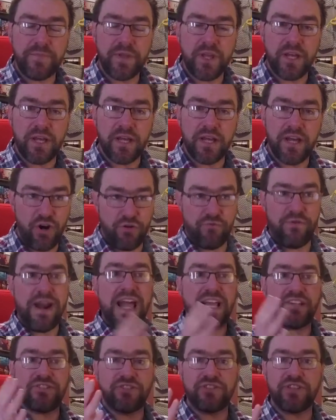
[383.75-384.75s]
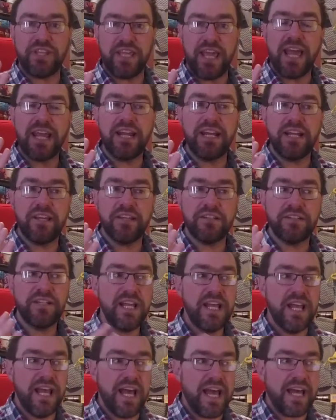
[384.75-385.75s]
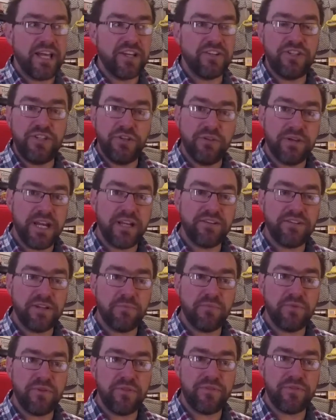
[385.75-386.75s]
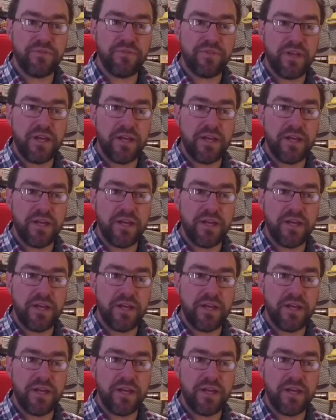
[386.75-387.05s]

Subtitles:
harass the alien, and you can end up with